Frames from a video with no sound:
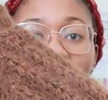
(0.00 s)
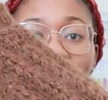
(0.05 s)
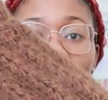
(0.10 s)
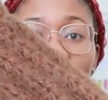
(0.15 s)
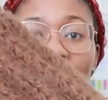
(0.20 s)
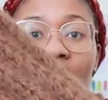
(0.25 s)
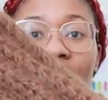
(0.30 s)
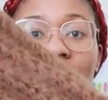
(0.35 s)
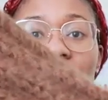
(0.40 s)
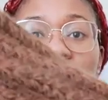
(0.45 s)
I
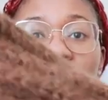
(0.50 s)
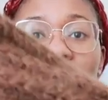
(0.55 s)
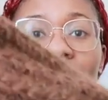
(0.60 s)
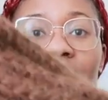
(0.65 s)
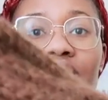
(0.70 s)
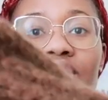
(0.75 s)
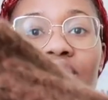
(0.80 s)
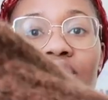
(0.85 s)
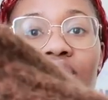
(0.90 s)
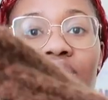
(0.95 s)
just
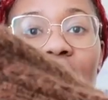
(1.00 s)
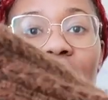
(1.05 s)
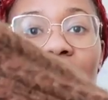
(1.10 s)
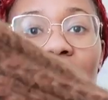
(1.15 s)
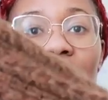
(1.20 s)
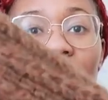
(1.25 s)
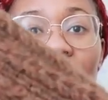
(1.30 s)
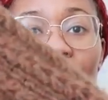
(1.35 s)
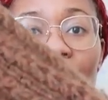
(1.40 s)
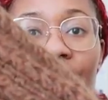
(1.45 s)

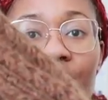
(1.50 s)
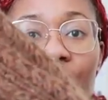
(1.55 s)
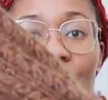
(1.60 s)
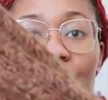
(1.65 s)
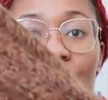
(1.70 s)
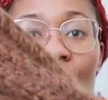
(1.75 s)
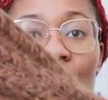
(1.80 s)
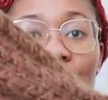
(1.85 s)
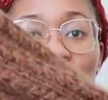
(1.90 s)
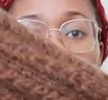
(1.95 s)
did a
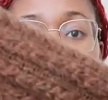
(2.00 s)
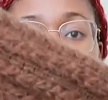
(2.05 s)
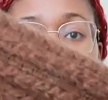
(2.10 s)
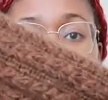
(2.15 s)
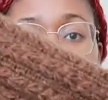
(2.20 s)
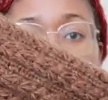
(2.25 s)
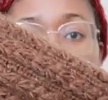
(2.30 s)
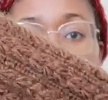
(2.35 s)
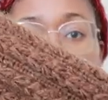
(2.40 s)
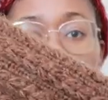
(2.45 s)
few
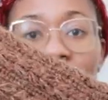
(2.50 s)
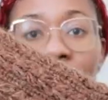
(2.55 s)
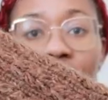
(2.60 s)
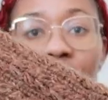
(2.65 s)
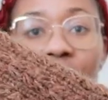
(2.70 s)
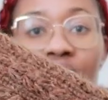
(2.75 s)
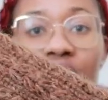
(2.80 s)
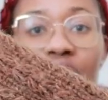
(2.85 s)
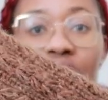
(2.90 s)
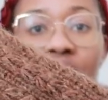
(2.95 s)

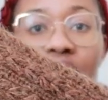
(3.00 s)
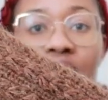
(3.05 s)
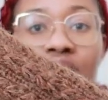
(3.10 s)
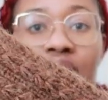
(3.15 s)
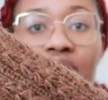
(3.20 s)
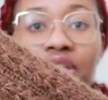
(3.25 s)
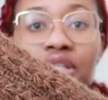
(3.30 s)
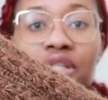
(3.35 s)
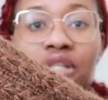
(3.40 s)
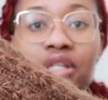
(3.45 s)
rounds just to
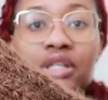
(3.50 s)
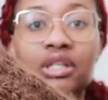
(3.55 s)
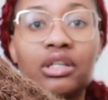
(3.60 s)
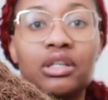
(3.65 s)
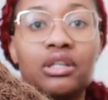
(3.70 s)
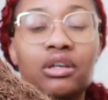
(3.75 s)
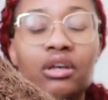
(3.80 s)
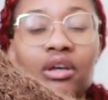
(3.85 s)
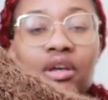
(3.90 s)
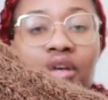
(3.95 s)

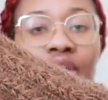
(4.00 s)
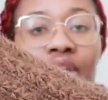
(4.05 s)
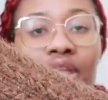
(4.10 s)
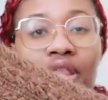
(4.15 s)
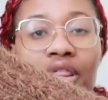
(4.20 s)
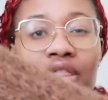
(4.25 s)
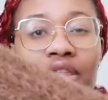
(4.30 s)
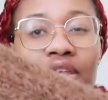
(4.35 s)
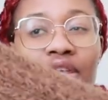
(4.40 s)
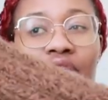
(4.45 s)
see
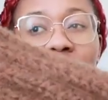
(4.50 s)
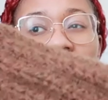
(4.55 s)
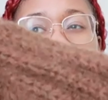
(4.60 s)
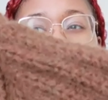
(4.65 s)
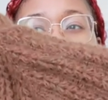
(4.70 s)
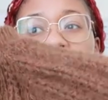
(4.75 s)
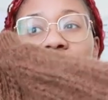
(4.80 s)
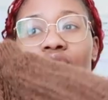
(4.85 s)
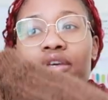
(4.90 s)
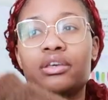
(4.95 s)

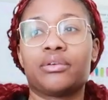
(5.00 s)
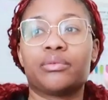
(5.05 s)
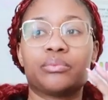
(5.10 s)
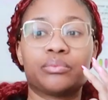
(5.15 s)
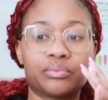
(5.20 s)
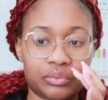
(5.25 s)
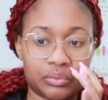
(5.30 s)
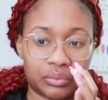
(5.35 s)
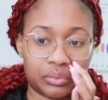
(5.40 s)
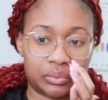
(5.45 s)
the
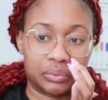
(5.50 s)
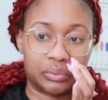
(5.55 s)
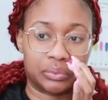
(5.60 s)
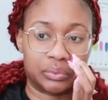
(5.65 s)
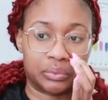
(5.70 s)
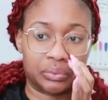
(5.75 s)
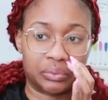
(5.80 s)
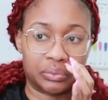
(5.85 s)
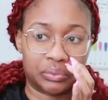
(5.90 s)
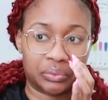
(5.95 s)

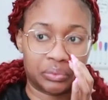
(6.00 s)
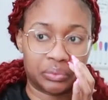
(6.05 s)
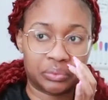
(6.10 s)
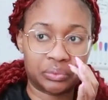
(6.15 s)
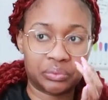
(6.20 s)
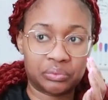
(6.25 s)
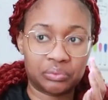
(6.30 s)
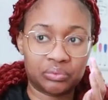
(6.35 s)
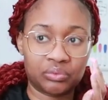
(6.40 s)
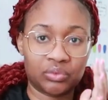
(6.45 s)

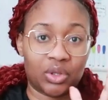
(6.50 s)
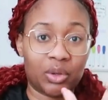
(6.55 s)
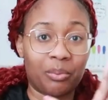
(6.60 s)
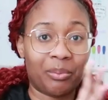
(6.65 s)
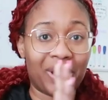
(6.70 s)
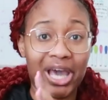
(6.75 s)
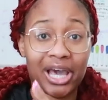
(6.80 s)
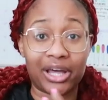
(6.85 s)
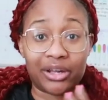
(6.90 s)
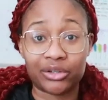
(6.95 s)
the
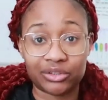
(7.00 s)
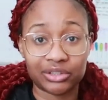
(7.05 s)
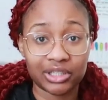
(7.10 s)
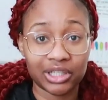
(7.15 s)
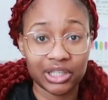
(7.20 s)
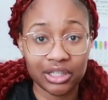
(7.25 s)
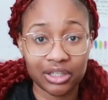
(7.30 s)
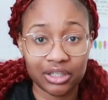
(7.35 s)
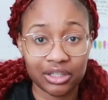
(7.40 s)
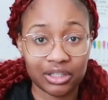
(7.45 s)

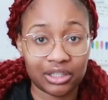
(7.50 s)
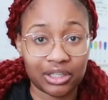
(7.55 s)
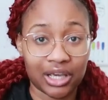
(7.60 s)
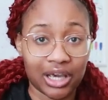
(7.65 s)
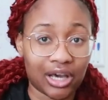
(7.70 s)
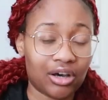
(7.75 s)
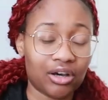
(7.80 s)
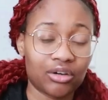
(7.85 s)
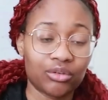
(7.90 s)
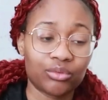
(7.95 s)
patterning and
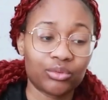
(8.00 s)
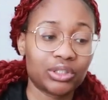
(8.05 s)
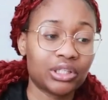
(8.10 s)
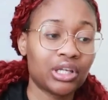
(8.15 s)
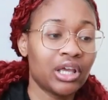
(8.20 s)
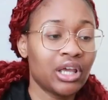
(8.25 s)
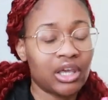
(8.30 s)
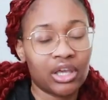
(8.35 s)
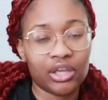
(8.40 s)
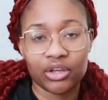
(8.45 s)
how I
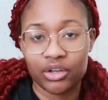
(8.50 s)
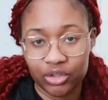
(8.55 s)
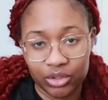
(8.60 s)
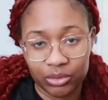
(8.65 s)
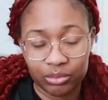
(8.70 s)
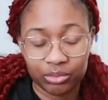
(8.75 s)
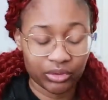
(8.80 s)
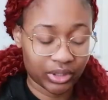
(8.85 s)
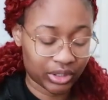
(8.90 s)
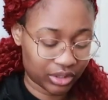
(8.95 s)
would
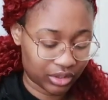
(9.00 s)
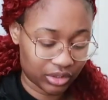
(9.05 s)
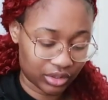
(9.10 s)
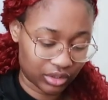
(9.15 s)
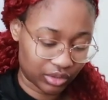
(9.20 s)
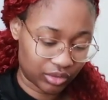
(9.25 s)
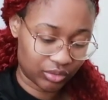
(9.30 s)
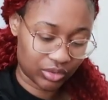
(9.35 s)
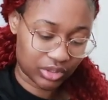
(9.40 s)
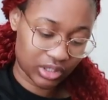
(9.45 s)
incorporate the
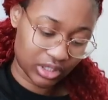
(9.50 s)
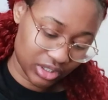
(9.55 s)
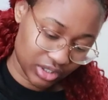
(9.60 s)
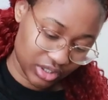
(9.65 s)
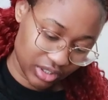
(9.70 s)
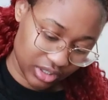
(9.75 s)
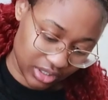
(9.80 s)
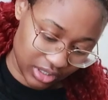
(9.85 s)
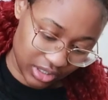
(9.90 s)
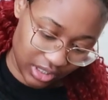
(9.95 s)
new
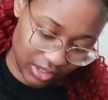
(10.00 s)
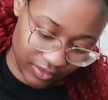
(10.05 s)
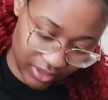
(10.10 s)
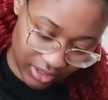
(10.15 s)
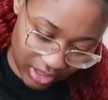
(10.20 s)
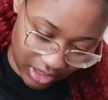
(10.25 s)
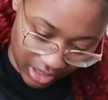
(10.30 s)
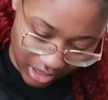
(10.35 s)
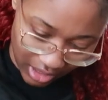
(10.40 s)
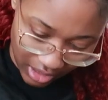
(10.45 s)
stitches and
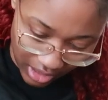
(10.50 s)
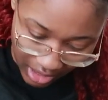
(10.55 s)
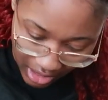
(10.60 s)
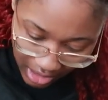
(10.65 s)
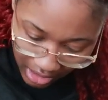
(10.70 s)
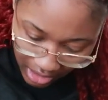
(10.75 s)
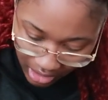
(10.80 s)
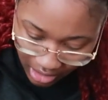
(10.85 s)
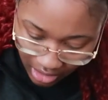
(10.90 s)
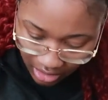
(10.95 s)
everything
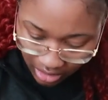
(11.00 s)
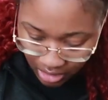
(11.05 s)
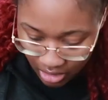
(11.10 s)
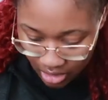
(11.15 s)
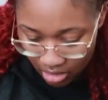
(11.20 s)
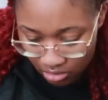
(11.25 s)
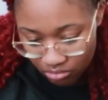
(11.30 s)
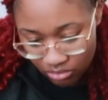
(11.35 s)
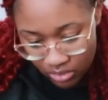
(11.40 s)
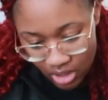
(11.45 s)
and you
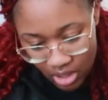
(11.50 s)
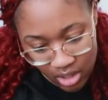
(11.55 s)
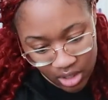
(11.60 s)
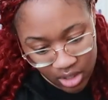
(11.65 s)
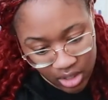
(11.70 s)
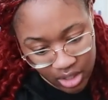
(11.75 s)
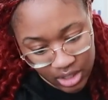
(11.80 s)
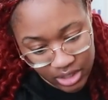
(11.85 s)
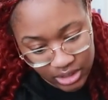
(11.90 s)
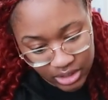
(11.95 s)
know
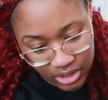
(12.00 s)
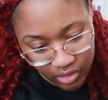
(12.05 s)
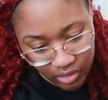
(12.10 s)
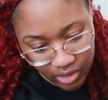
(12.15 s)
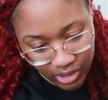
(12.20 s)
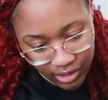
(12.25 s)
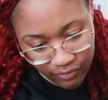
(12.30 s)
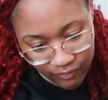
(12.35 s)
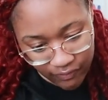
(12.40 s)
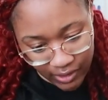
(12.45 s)
it's
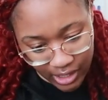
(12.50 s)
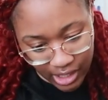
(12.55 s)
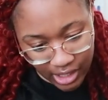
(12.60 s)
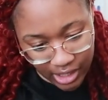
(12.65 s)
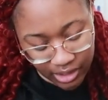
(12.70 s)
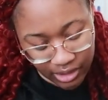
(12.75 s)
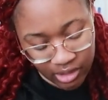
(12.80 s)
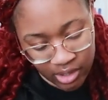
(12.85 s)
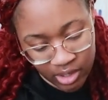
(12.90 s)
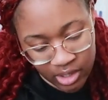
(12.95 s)
going
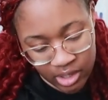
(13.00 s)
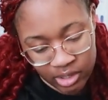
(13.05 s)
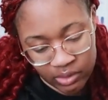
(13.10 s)
fine